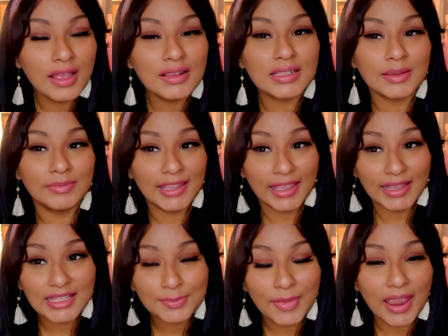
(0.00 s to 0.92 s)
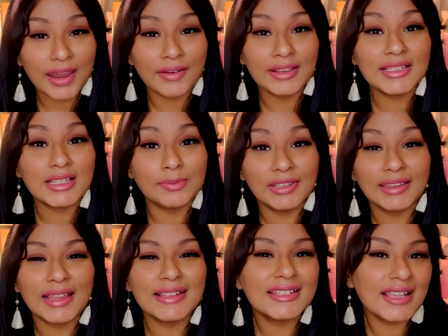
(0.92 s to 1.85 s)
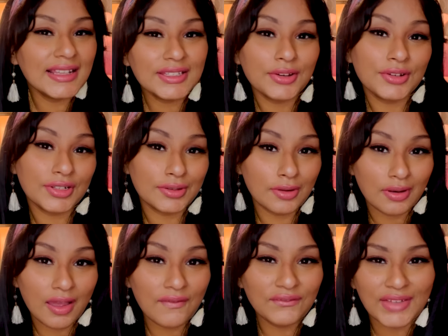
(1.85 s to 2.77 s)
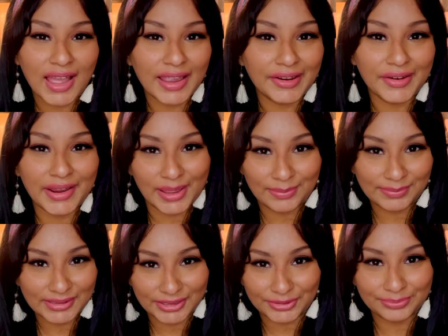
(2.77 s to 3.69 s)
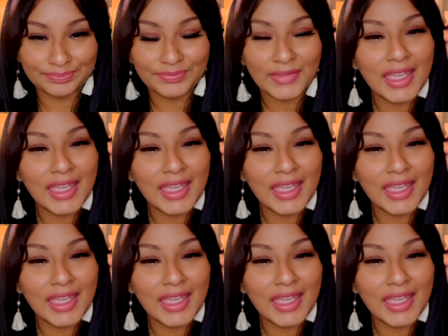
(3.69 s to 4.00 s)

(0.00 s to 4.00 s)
something inspiring, something that sets your soul on fire and bloom.